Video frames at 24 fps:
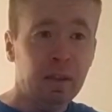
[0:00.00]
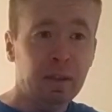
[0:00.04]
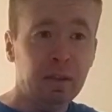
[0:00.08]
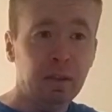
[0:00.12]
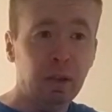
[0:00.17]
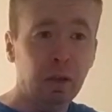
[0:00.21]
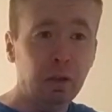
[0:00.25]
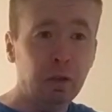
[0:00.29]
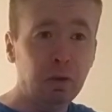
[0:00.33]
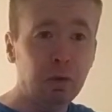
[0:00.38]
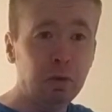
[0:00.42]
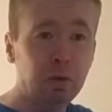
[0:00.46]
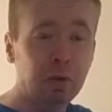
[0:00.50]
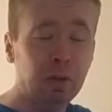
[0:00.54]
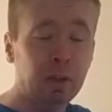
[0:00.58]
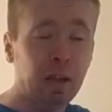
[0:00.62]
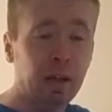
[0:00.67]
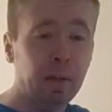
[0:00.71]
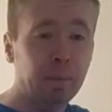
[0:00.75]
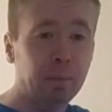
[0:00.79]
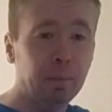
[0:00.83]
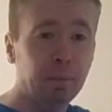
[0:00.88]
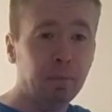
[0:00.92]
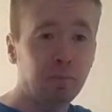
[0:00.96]
No
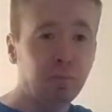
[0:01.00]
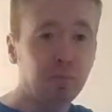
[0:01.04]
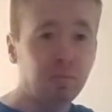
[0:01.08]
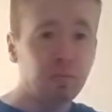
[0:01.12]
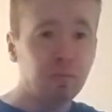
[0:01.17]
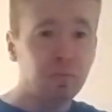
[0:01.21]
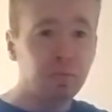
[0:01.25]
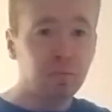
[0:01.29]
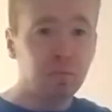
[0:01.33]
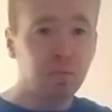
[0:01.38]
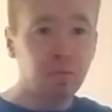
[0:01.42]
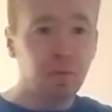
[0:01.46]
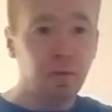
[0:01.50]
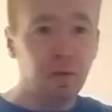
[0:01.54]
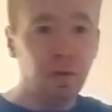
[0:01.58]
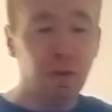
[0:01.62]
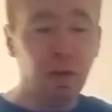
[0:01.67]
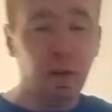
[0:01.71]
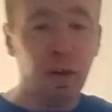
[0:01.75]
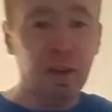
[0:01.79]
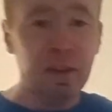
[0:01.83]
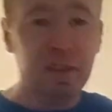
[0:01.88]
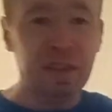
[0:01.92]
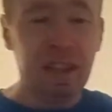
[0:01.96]
club,
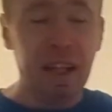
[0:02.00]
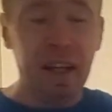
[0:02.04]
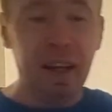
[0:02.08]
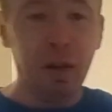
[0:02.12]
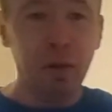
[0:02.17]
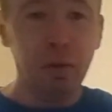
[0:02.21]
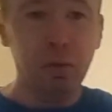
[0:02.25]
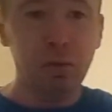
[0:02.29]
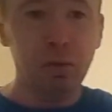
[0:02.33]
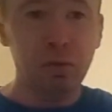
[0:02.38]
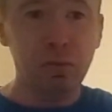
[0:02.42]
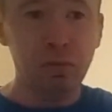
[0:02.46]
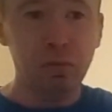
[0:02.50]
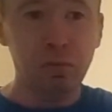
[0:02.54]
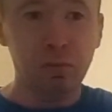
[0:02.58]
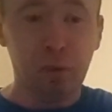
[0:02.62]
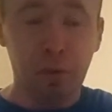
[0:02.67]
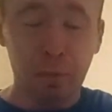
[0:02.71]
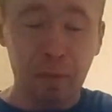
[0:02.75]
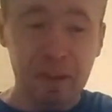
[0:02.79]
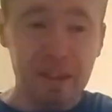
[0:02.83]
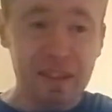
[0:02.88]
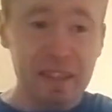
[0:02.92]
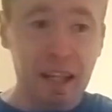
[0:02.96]

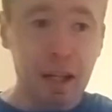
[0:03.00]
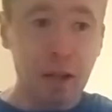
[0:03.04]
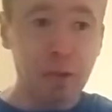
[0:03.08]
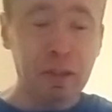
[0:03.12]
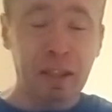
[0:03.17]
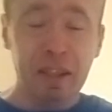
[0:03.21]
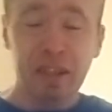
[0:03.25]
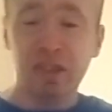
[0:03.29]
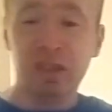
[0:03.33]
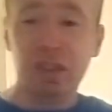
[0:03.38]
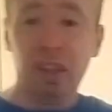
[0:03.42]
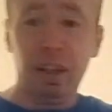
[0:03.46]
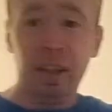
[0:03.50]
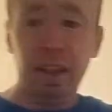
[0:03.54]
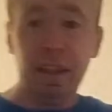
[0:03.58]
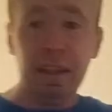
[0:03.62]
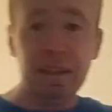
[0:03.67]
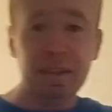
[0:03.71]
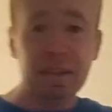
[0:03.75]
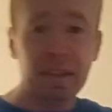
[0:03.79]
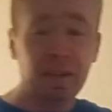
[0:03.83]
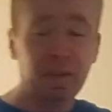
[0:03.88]
from a town that size,